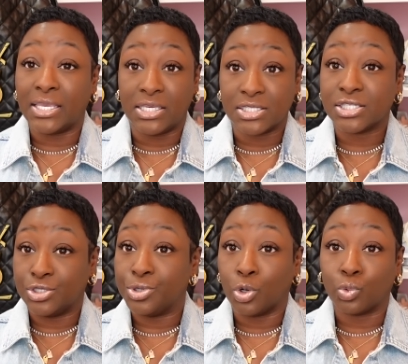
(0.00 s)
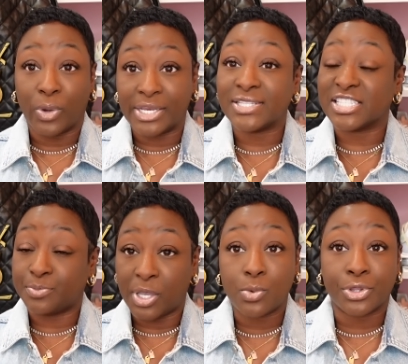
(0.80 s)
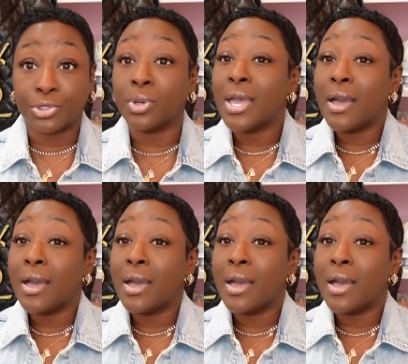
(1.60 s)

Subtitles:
is, you know, ready to speak with you.